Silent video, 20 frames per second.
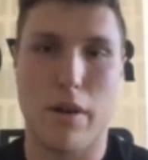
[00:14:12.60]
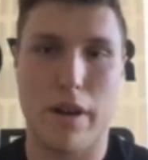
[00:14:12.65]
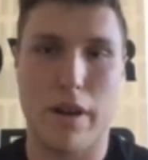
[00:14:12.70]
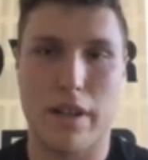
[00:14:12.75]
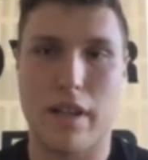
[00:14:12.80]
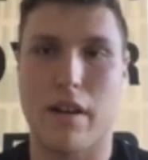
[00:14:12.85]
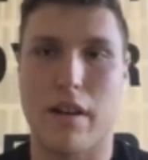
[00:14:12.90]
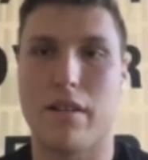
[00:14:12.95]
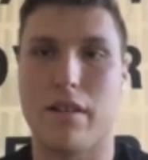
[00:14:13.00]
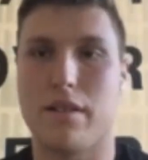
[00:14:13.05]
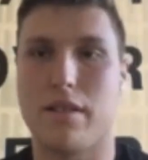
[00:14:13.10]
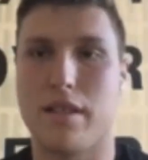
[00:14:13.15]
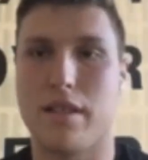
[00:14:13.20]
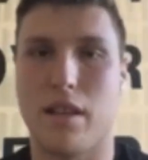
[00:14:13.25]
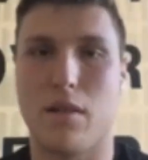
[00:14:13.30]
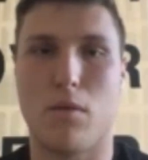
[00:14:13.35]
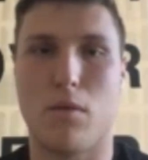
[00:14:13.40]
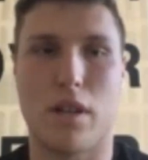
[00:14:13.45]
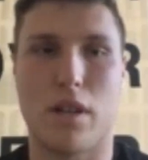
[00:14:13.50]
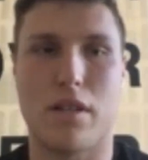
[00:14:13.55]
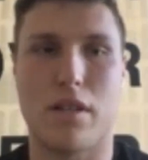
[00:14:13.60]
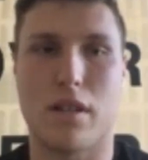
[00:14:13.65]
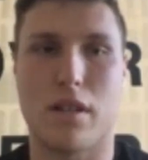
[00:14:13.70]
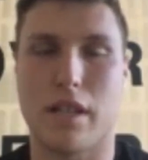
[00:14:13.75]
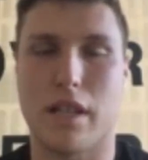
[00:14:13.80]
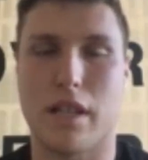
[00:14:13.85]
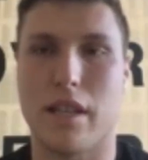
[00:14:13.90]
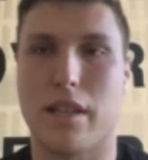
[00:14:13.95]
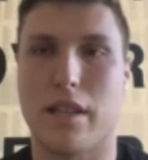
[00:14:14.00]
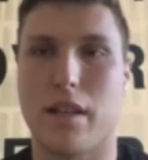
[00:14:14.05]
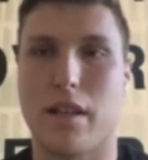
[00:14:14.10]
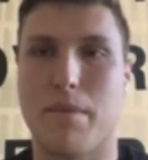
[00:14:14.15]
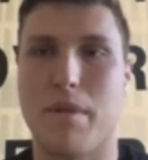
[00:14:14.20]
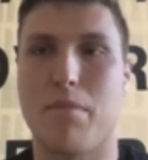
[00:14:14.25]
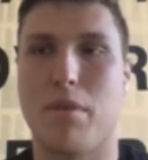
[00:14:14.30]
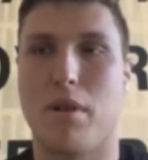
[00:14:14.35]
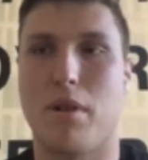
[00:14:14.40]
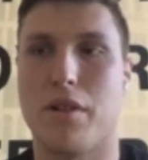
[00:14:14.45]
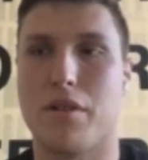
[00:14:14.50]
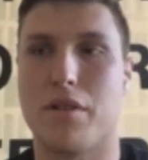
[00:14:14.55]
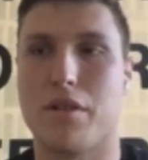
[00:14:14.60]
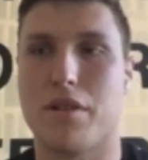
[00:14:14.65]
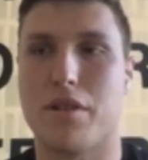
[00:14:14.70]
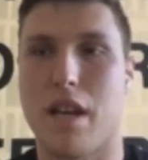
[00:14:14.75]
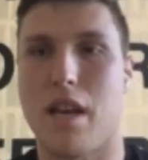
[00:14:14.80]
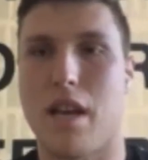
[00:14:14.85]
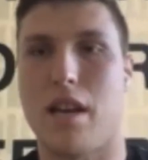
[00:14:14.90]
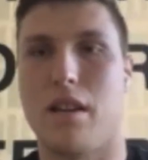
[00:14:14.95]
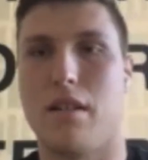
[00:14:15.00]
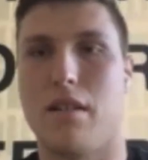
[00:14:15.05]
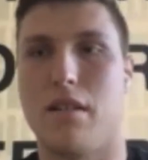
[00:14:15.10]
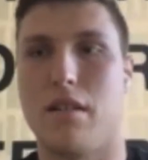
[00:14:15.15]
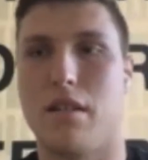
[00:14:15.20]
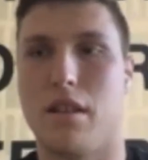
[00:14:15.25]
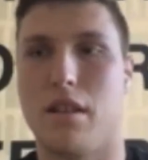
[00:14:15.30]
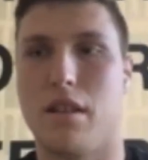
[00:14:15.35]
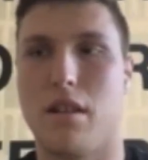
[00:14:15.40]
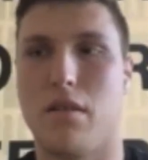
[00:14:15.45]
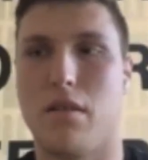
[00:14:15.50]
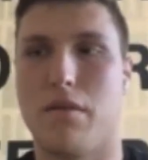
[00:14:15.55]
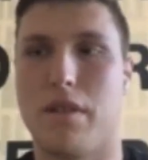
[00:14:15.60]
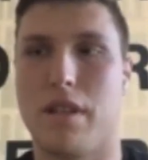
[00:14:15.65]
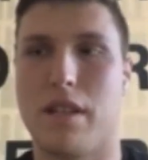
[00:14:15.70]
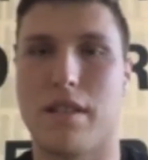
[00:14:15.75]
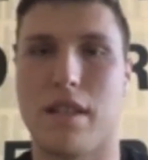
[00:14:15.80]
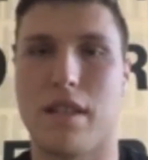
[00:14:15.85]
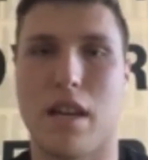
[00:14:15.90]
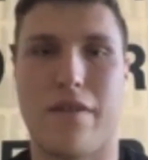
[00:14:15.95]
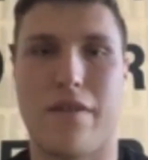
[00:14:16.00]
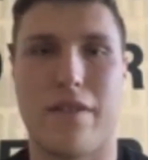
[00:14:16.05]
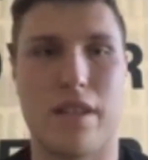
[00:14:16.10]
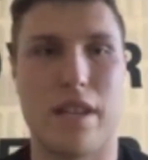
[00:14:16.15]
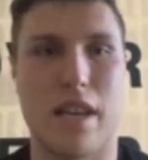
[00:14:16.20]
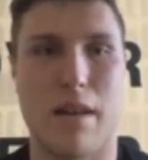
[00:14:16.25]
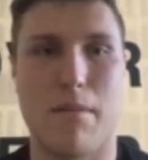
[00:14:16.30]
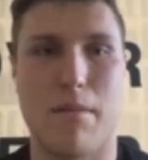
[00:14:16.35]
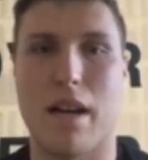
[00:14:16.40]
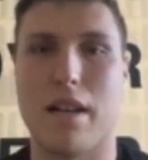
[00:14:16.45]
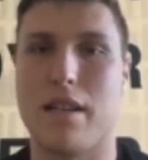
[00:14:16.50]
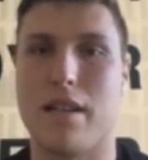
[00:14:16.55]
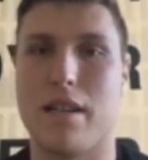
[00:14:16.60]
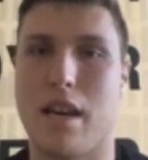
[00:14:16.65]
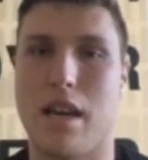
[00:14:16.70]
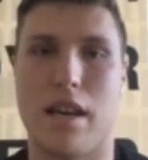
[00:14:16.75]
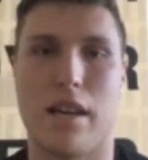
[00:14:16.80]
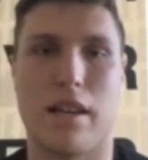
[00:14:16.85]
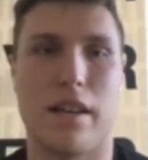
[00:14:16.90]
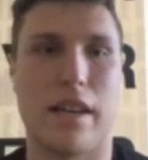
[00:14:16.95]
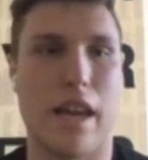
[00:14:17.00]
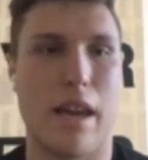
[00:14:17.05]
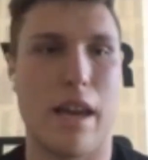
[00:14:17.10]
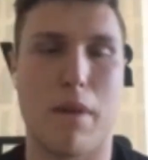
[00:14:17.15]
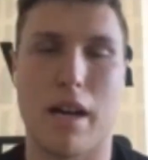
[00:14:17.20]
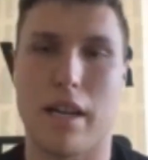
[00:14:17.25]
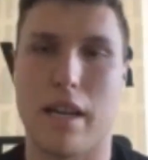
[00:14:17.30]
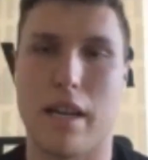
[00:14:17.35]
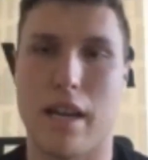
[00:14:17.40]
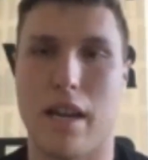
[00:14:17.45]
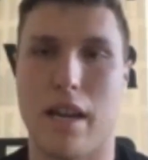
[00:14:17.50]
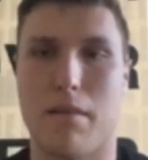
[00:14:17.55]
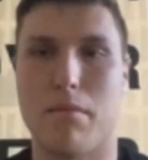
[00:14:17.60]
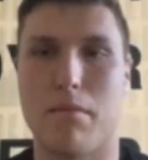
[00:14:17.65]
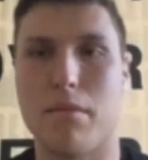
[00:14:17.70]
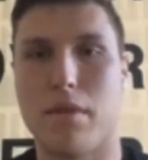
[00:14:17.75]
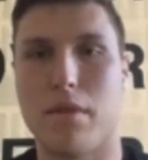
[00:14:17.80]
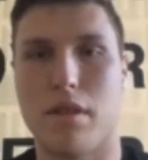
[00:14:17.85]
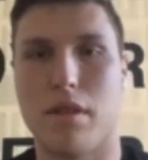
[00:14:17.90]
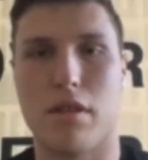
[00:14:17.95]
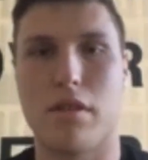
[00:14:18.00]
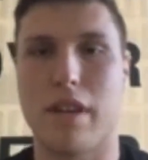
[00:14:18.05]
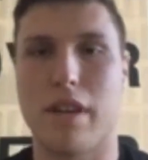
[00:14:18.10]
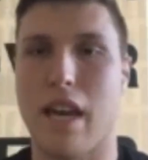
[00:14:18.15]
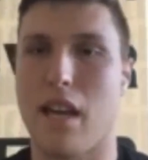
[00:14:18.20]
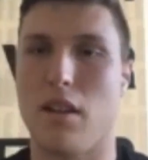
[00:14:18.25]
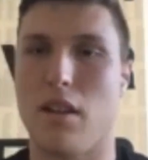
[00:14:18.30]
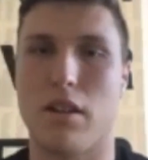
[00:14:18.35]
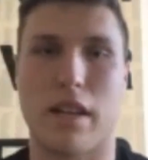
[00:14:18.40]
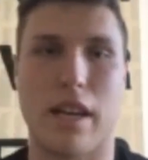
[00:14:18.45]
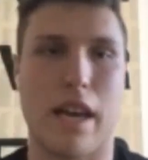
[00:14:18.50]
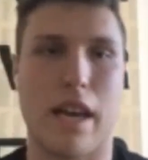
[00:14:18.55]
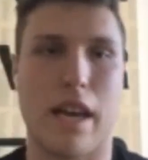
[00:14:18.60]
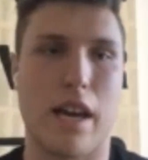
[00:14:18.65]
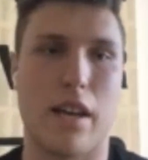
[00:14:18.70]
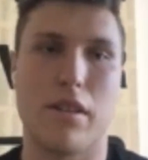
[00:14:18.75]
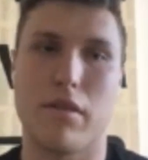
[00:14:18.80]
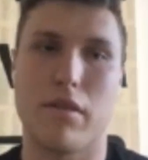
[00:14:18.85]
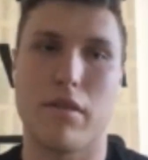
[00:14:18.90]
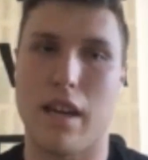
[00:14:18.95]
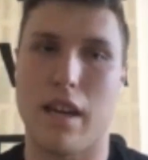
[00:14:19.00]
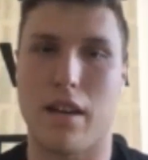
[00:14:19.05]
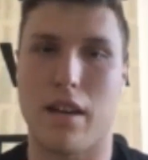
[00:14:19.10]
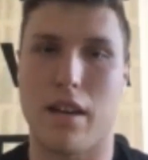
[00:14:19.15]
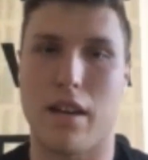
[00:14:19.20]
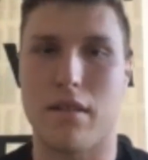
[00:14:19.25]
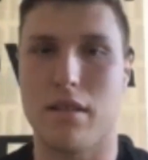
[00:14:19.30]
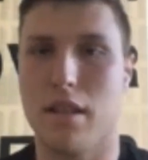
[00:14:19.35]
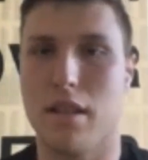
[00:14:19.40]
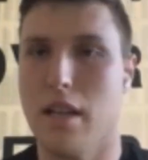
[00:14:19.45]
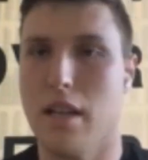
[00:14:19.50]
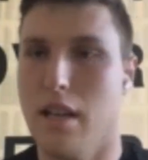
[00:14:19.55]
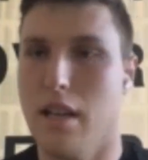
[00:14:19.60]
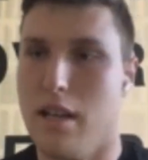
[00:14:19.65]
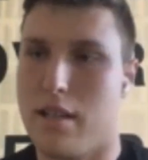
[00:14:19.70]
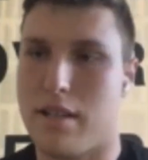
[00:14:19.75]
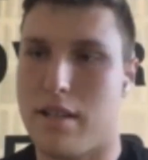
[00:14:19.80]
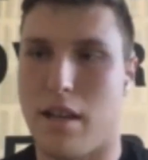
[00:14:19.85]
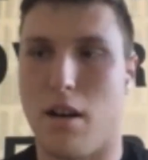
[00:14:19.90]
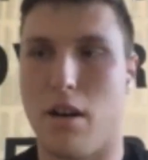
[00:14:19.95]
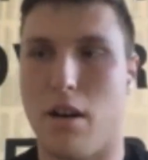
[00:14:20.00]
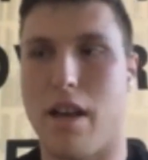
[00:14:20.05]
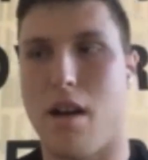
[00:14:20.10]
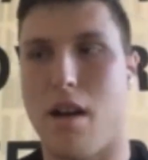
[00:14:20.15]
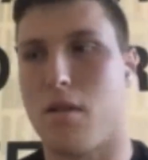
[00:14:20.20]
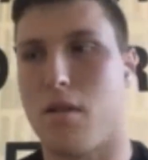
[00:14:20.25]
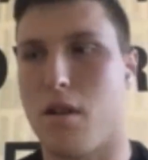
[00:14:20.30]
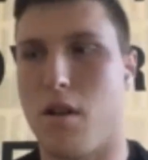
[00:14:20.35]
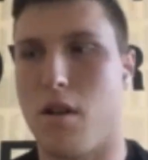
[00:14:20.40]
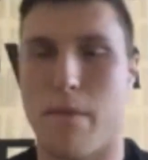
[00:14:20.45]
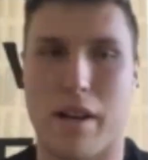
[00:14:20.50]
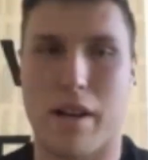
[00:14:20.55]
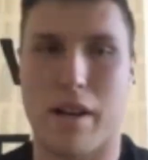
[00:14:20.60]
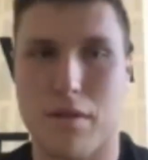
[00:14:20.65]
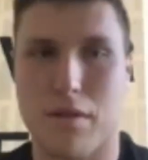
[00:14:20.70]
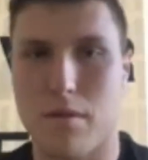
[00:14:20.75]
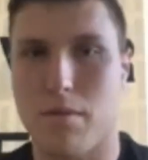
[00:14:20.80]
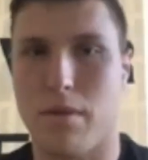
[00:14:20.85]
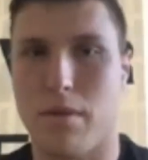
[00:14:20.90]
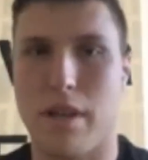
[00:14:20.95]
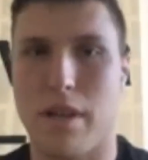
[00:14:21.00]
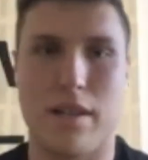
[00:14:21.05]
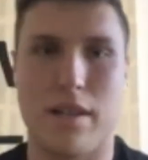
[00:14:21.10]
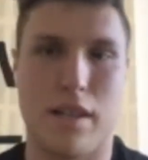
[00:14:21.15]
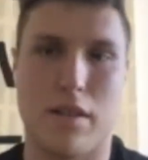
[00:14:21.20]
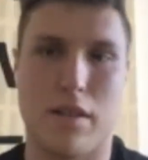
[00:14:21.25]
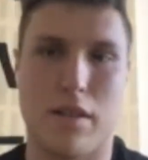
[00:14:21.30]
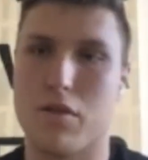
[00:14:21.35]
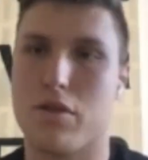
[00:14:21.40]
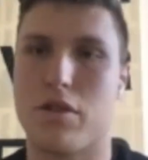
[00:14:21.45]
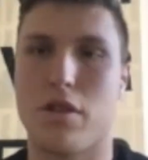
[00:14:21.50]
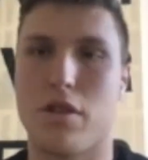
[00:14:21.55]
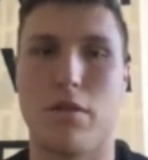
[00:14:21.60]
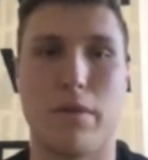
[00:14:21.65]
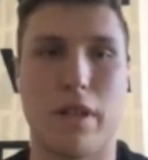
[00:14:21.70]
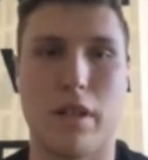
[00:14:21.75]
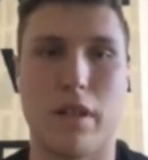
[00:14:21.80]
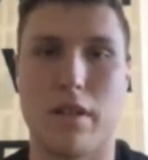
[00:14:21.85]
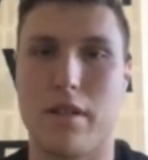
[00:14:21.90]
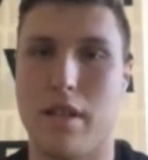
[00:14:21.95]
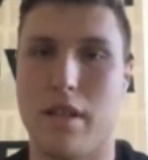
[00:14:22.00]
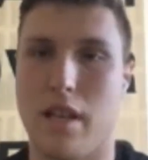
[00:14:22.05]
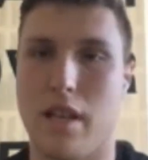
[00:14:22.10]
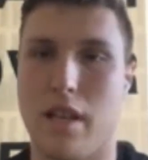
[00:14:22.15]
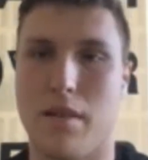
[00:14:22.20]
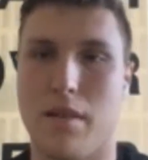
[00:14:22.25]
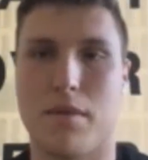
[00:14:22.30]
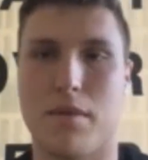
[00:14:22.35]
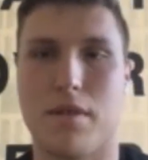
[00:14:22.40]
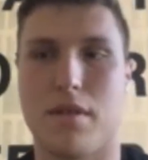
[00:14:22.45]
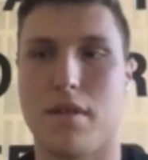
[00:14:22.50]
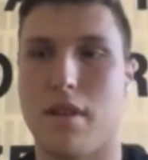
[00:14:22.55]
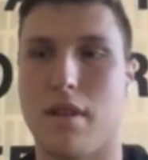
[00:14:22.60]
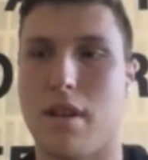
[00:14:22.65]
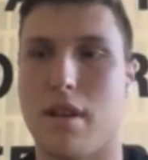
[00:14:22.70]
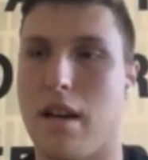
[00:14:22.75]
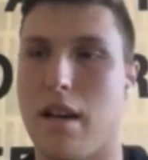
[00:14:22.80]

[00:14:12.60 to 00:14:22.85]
there and seeing what it took to get there, people understand, that it's kind of a day by day, game by game. You can't look ahead. You can't say, oh yeah, we're going back to Super Bowl easy. There's so many good teams.